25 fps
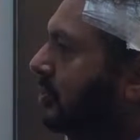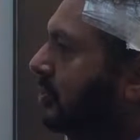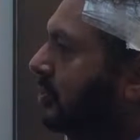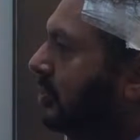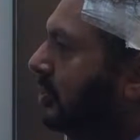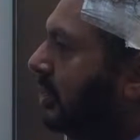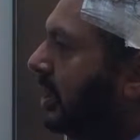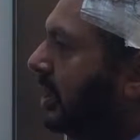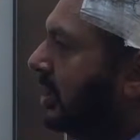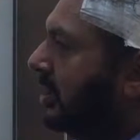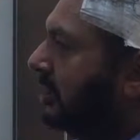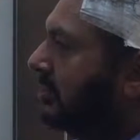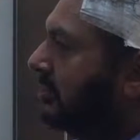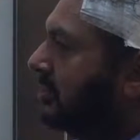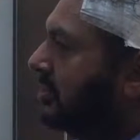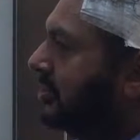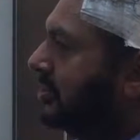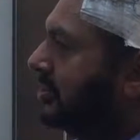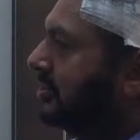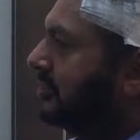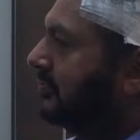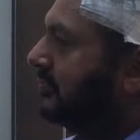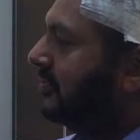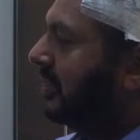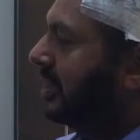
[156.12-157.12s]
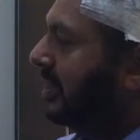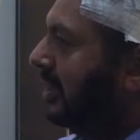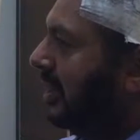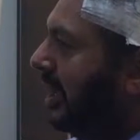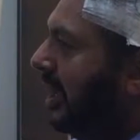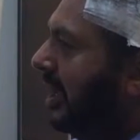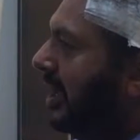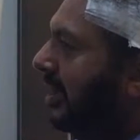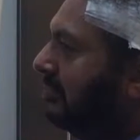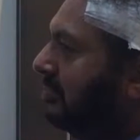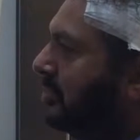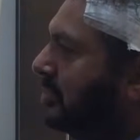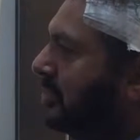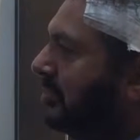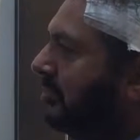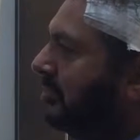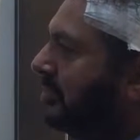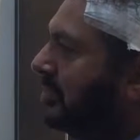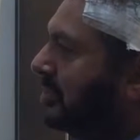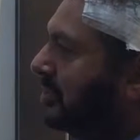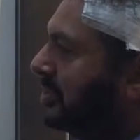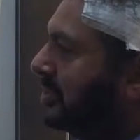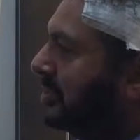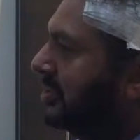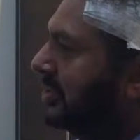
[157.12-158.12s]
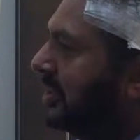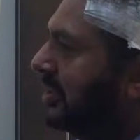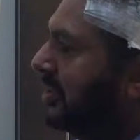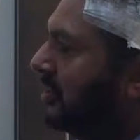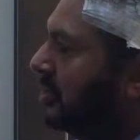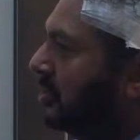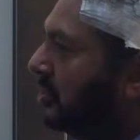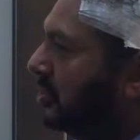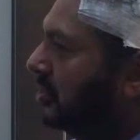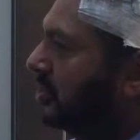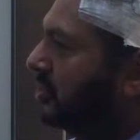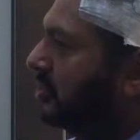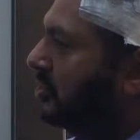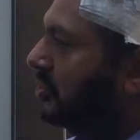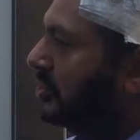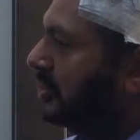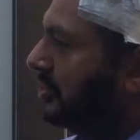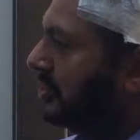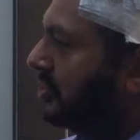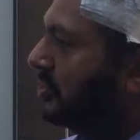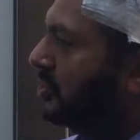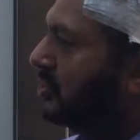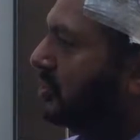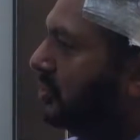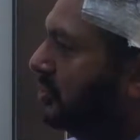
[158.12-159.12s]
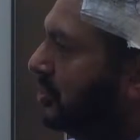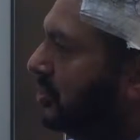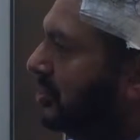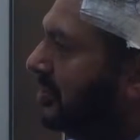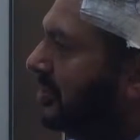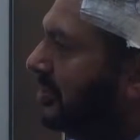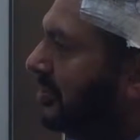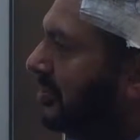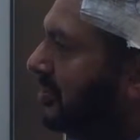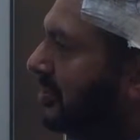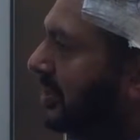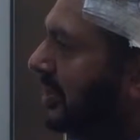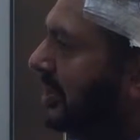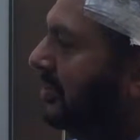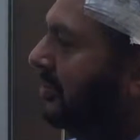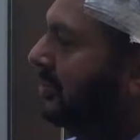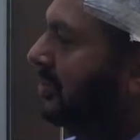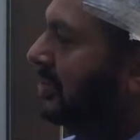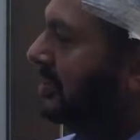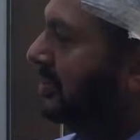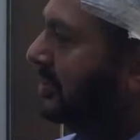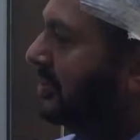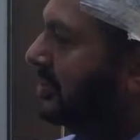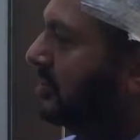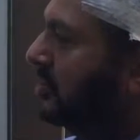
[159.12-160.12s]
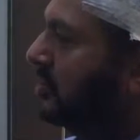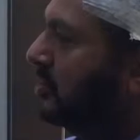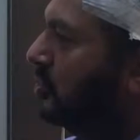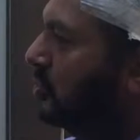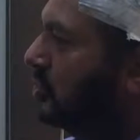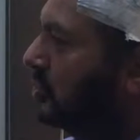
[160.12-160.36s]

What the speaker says: you, and I was very happy because I thought you understood what I wanted to